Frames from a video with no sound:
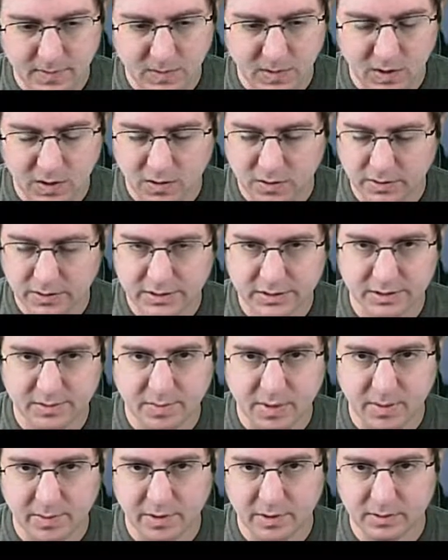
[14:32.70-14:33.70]
Oh, this is a
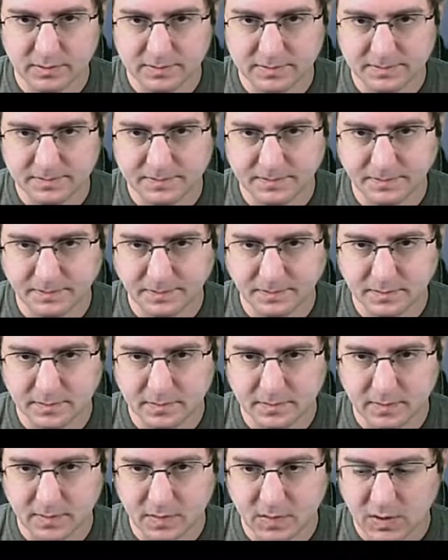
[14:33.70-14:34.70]
bummer.
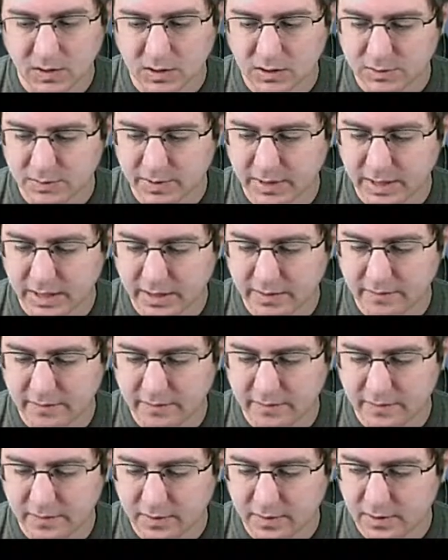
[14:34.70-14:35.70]
Because
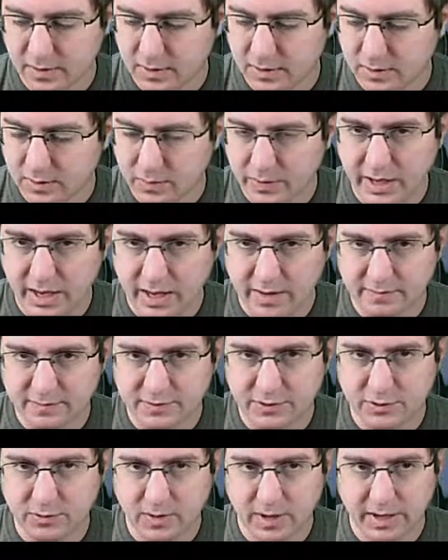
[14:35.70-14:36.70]
we have
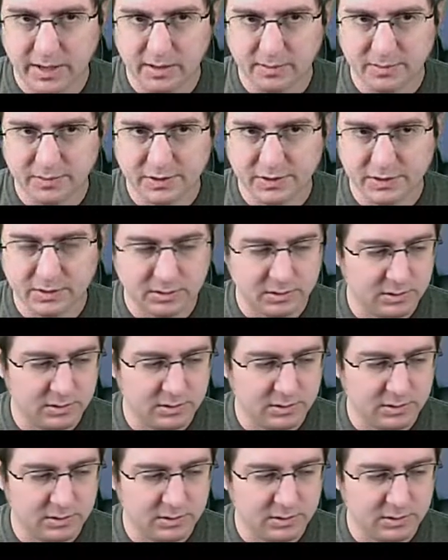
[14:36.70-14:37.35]
2 items,